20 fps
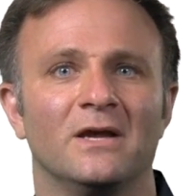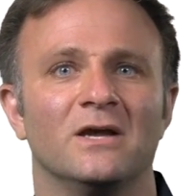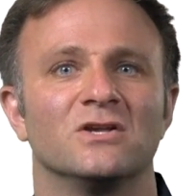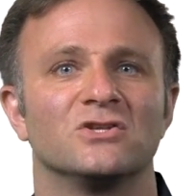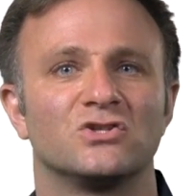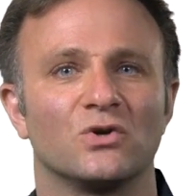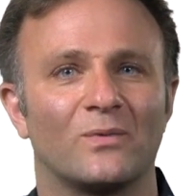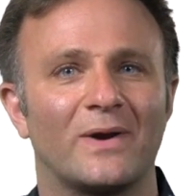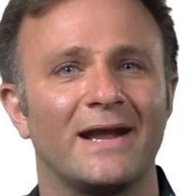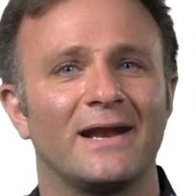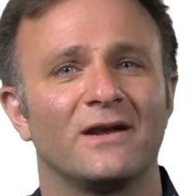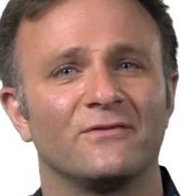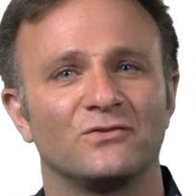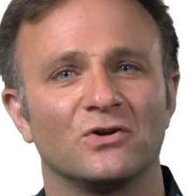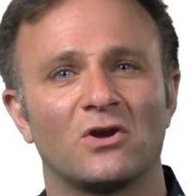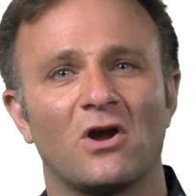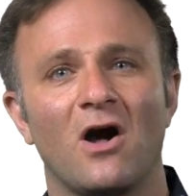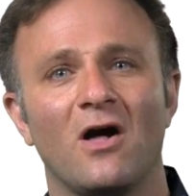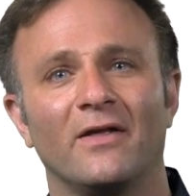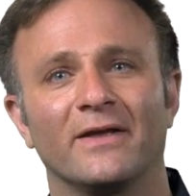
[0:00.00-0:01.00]
So right after
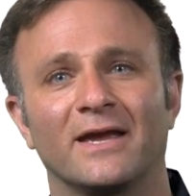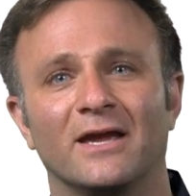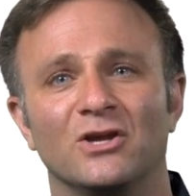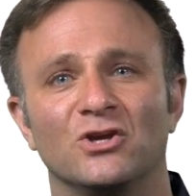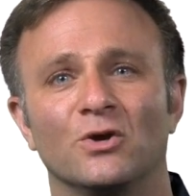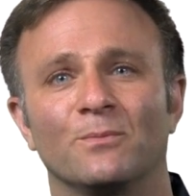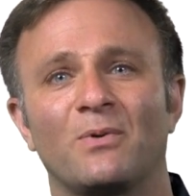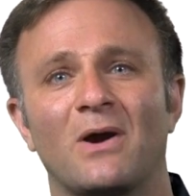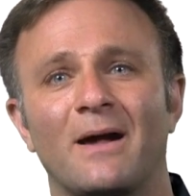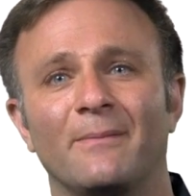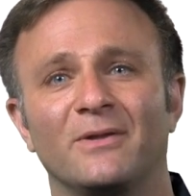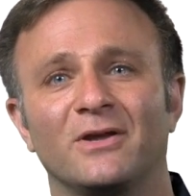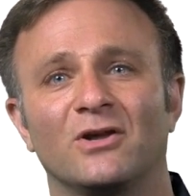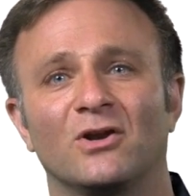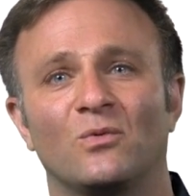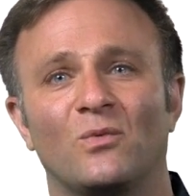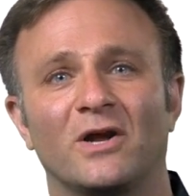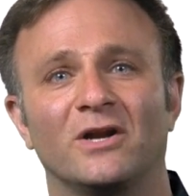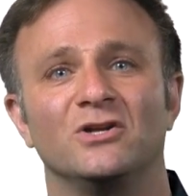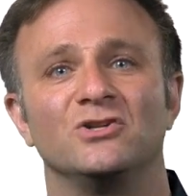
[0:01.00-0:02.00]
calling it, you're probably going
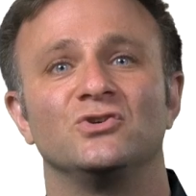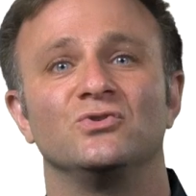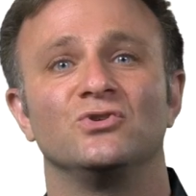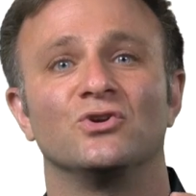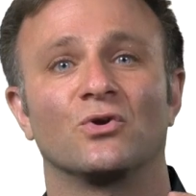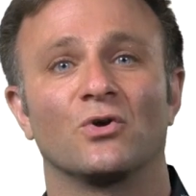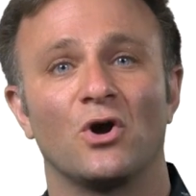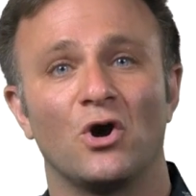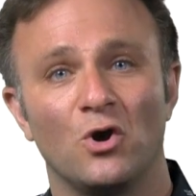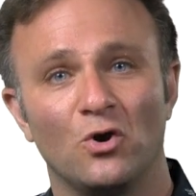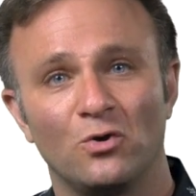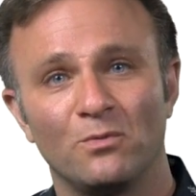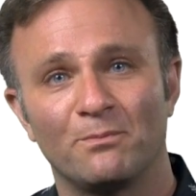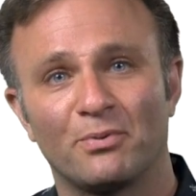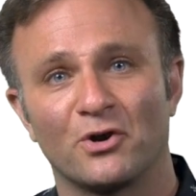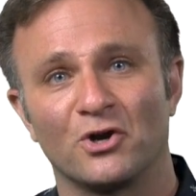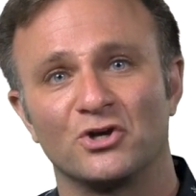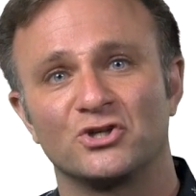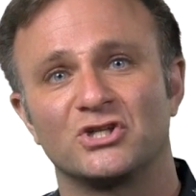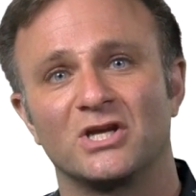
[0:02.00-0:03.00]
to want to do your own
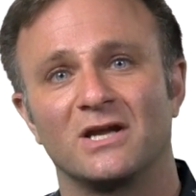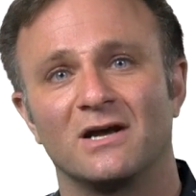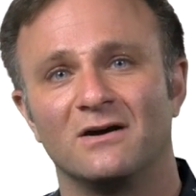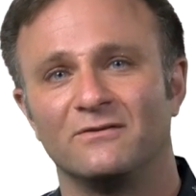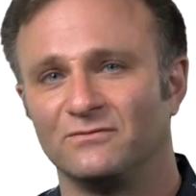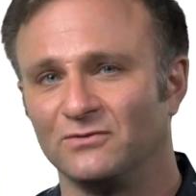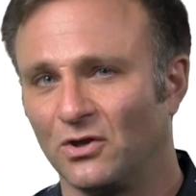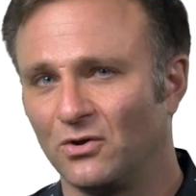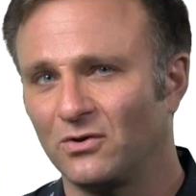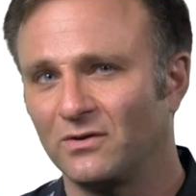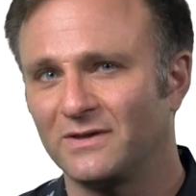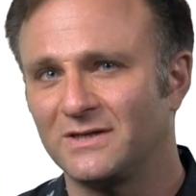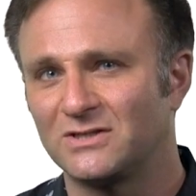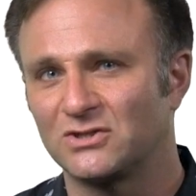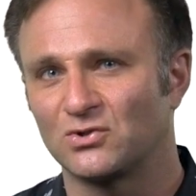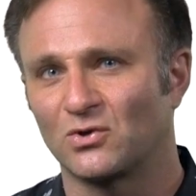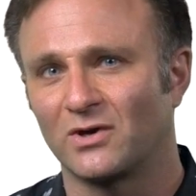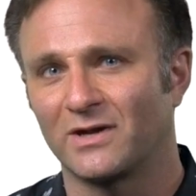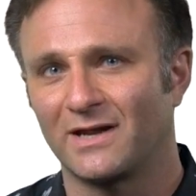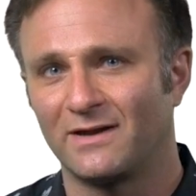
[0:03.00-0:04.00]
purging of locally
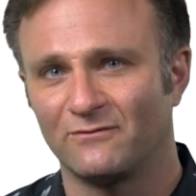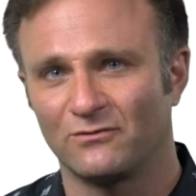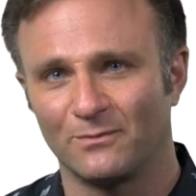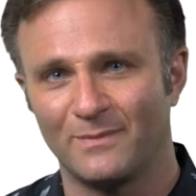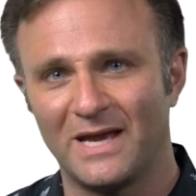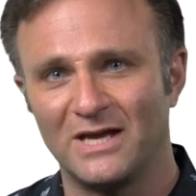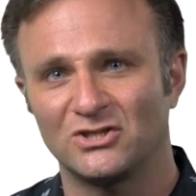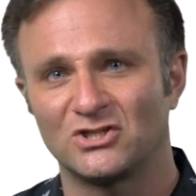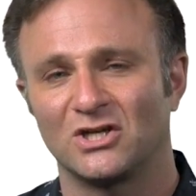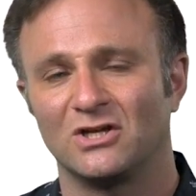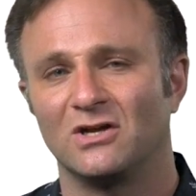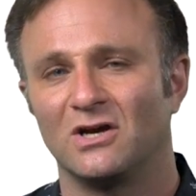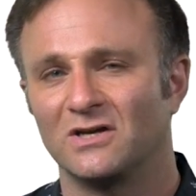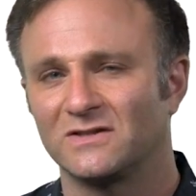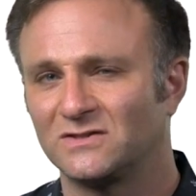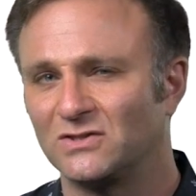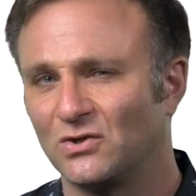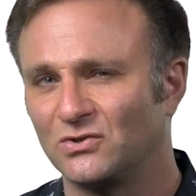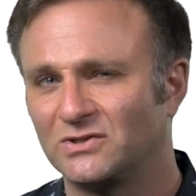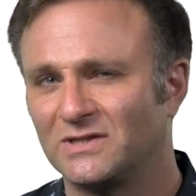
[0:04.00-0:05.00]
stored information
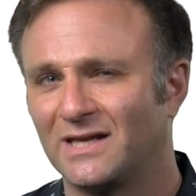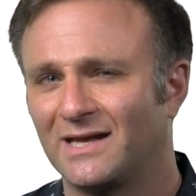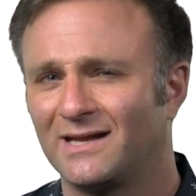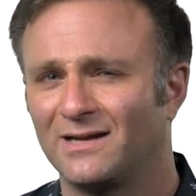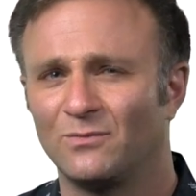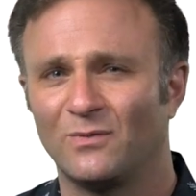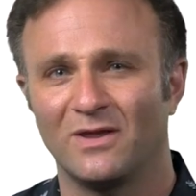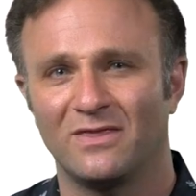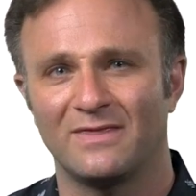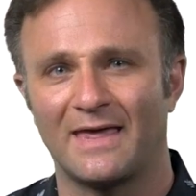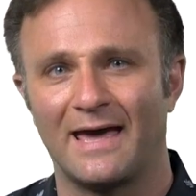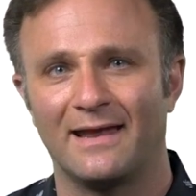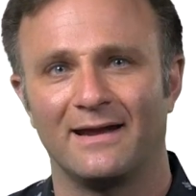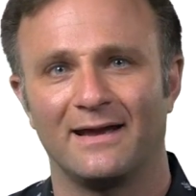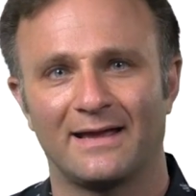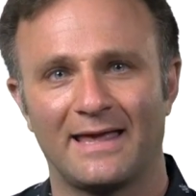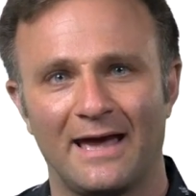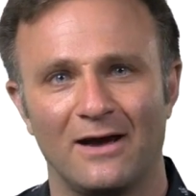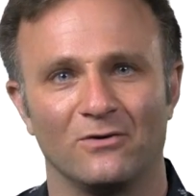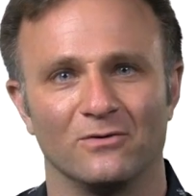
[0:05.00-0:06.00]
associated with that
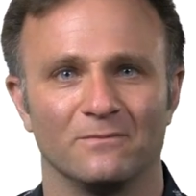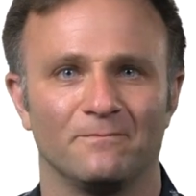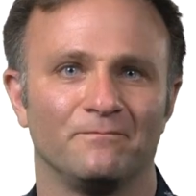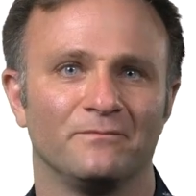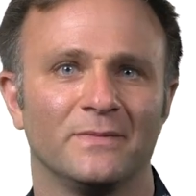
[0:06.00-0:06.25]
account.